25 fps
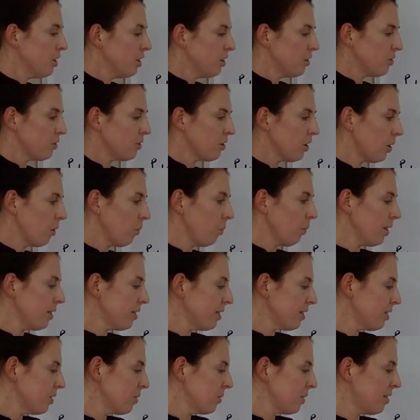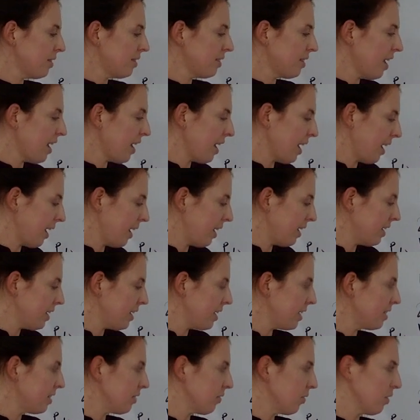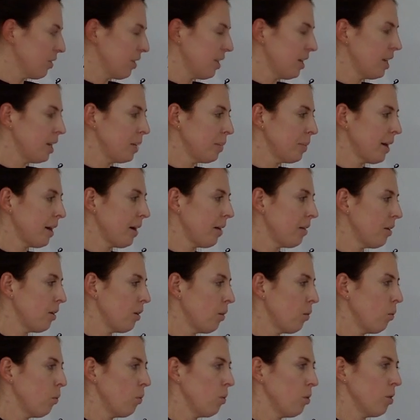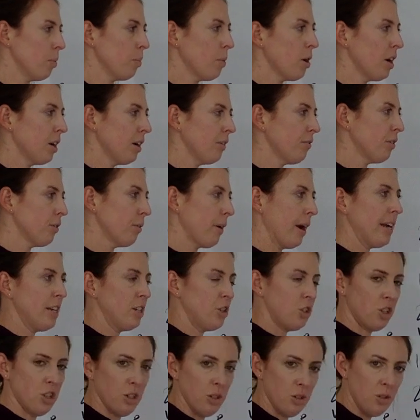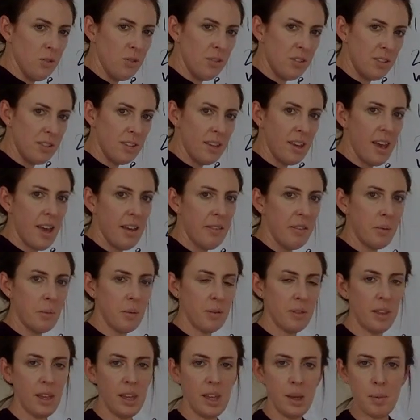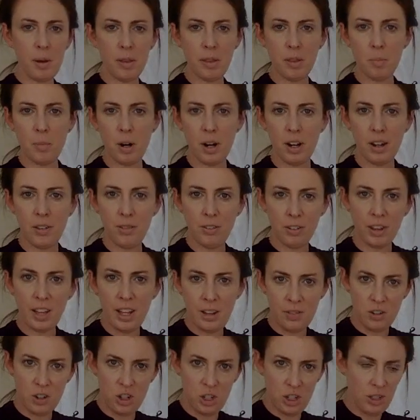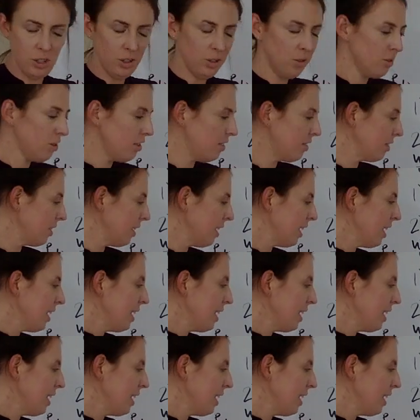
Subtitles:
So what this would say is if we're thinking about the market for right shoes, and then we're thinking about the market for left shoes,